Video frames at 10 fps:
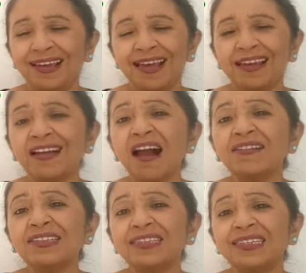I
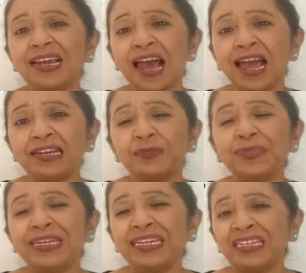can't stand
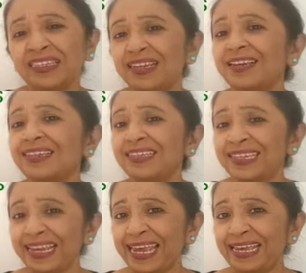Minnie's
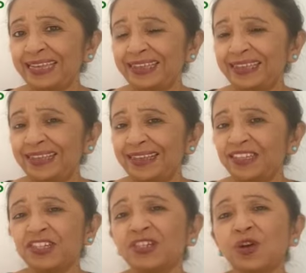singing.
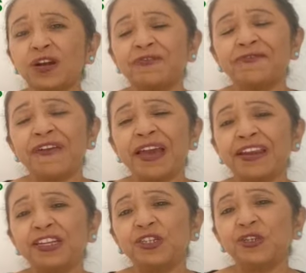She's got a
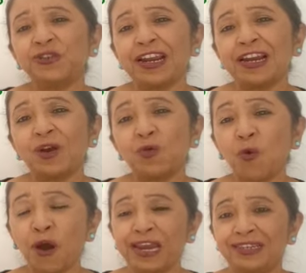very shrill
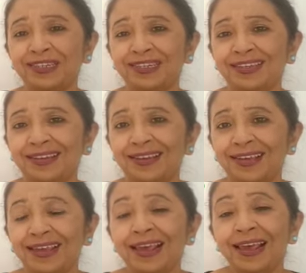voice.
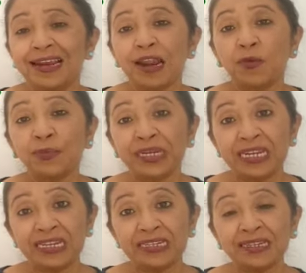Now,
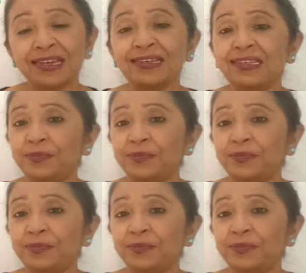Minnie's is the